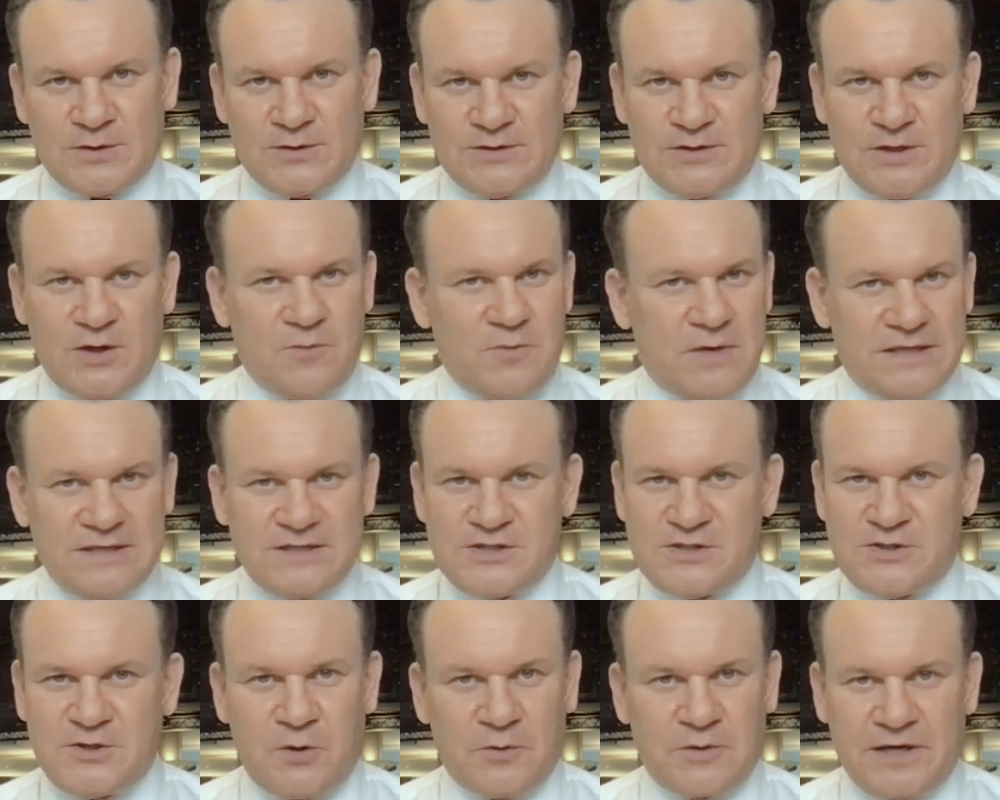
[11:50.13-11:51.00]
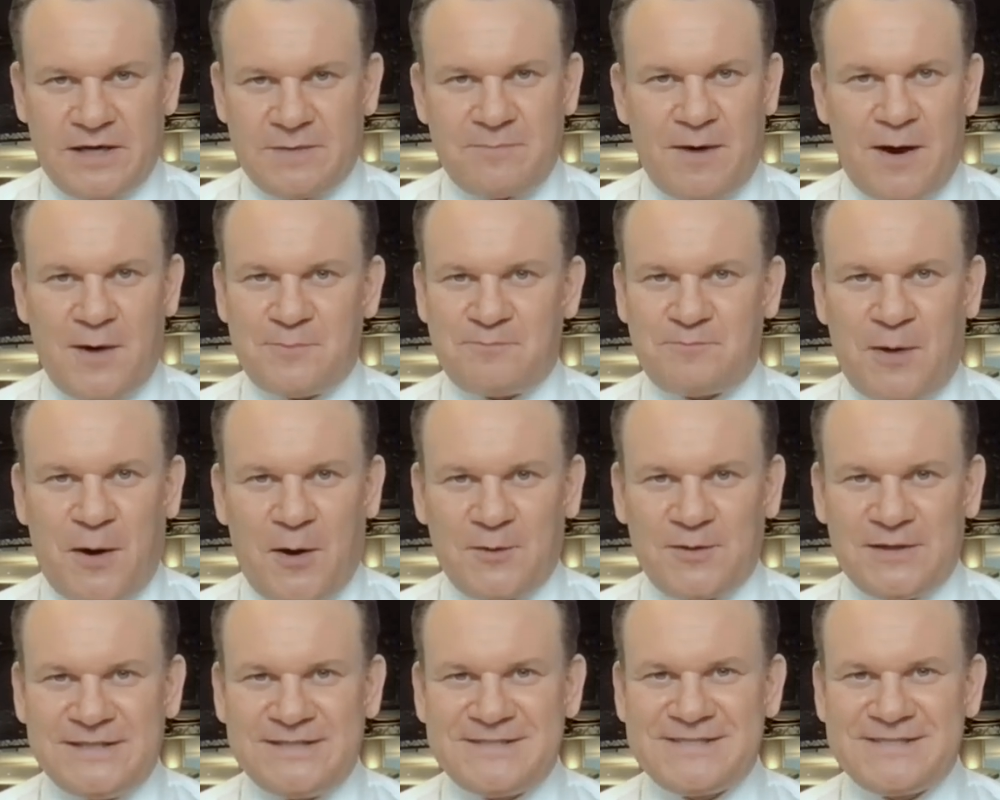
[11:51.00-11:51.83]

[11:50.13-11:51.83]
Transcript: No one is joking about Poland.